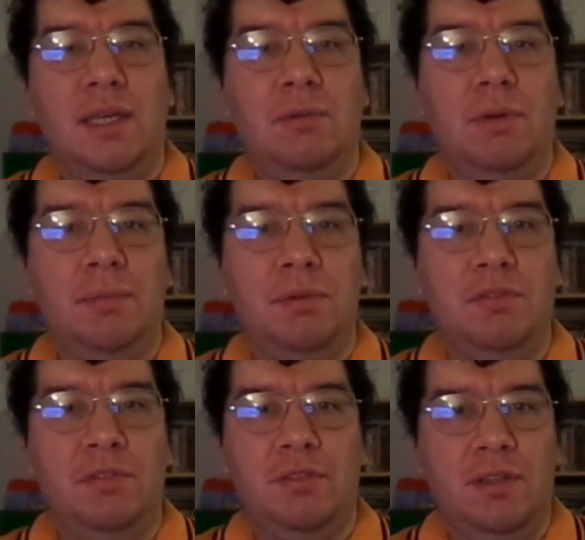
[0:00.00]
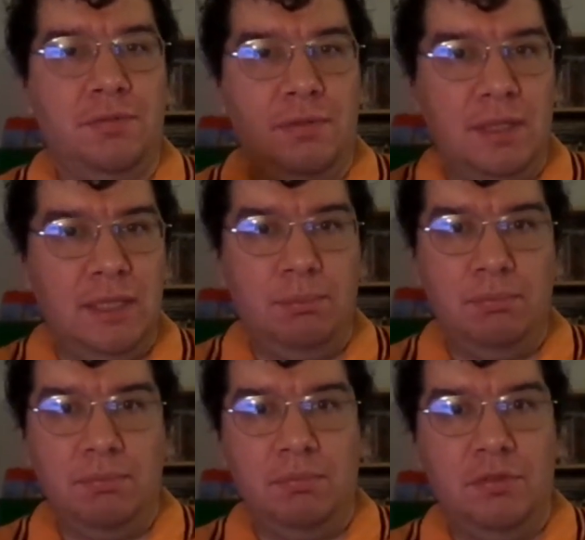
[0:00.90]
And Webby should definitely
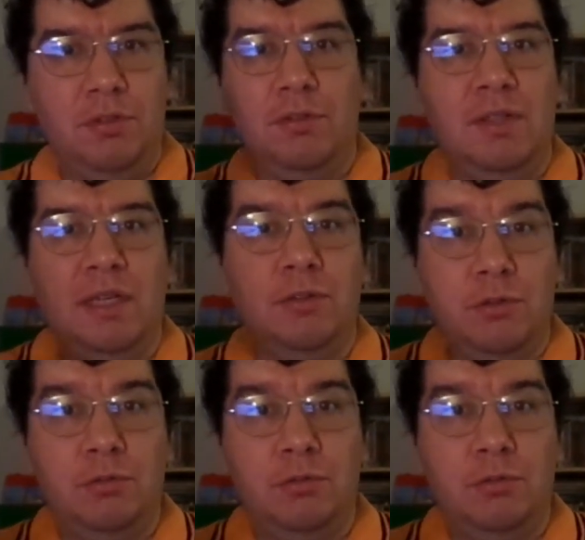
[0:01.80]
tone down